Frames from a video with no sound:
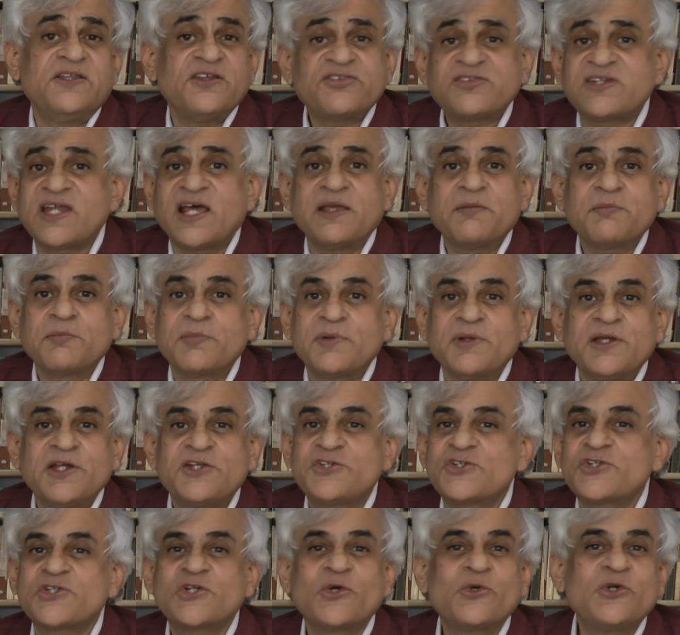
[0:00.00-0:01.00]
this time
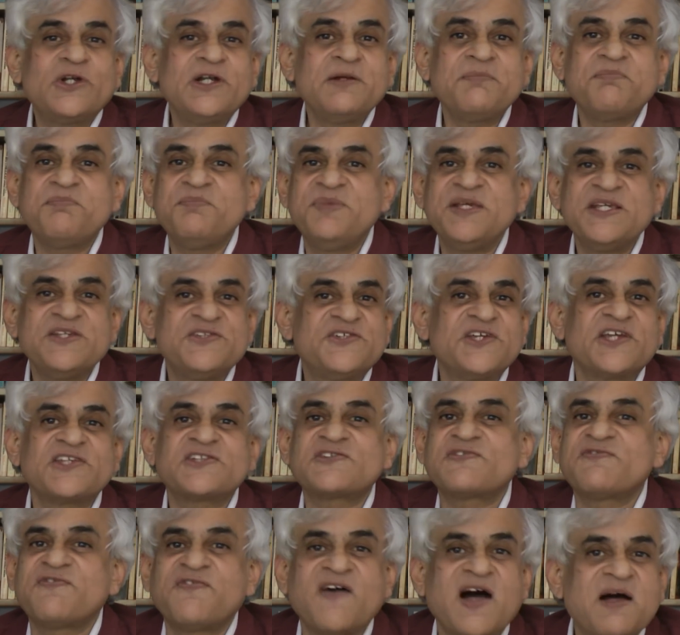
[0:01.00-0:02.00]
it shouldn't be
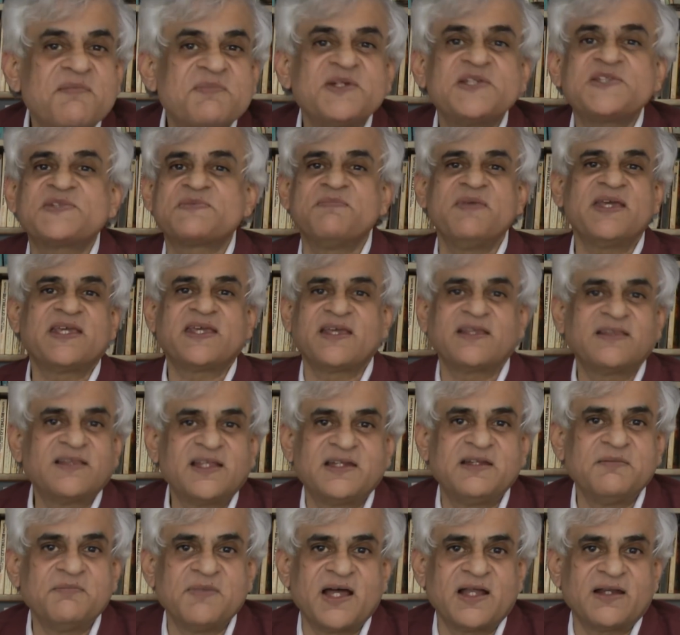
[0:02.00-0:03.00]
just farmers
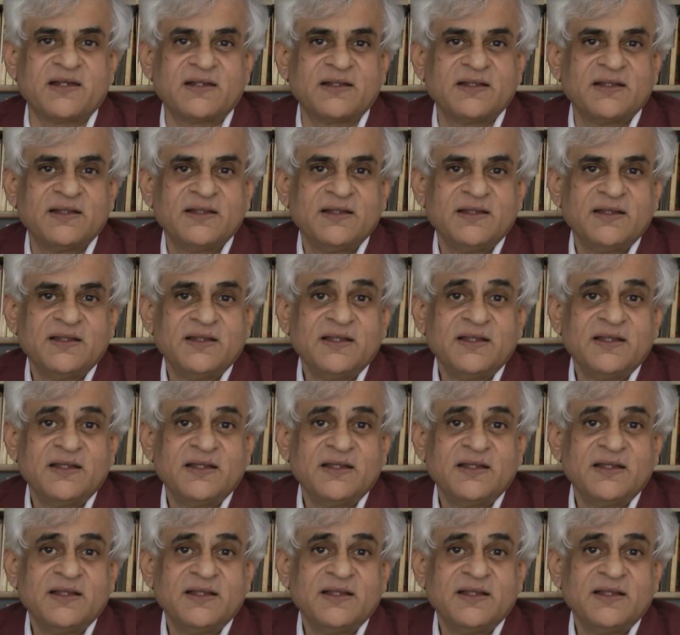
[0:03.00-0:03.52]
making the demand.